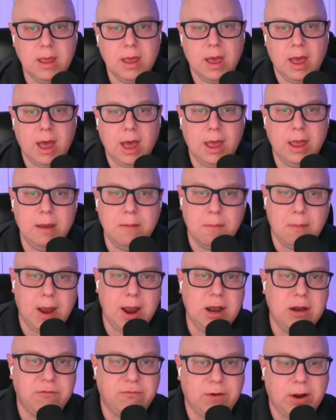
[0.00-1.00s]
It
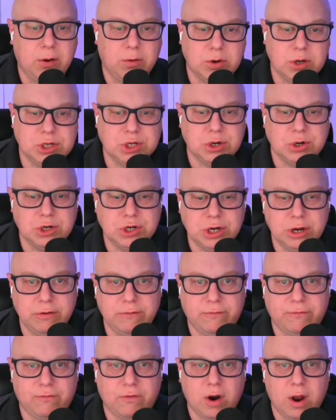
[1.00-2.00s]
might if I were searching
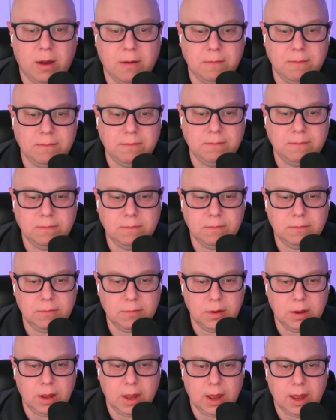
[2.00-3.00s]
from
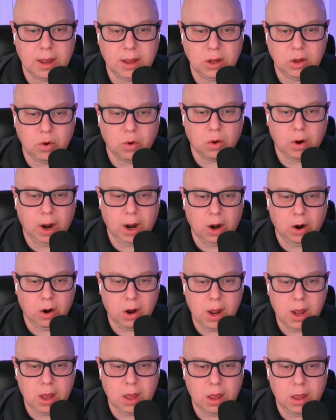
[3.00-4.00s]
your
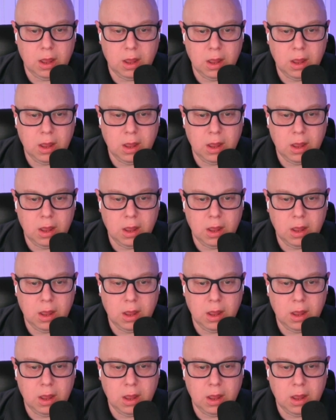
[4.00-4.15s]
area.